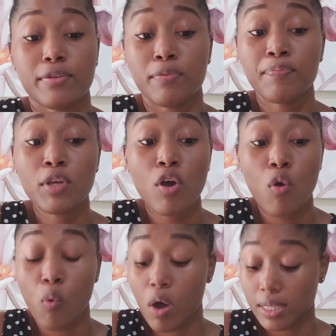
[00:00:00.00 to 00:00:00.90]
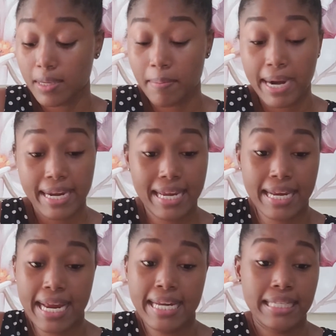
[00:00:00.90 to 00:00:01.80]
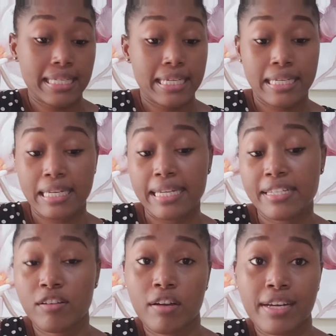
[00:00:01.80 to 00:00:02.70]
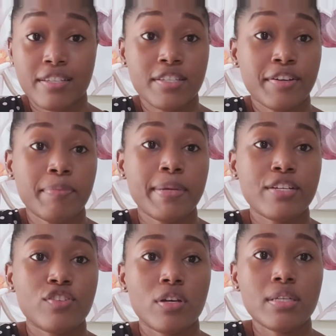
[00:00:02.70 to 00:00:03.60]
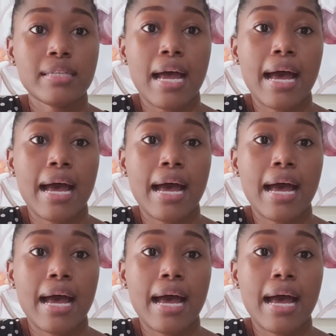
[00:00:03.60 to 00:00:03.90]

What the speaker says: So watermarking, editing, deleting unnecessary pictures,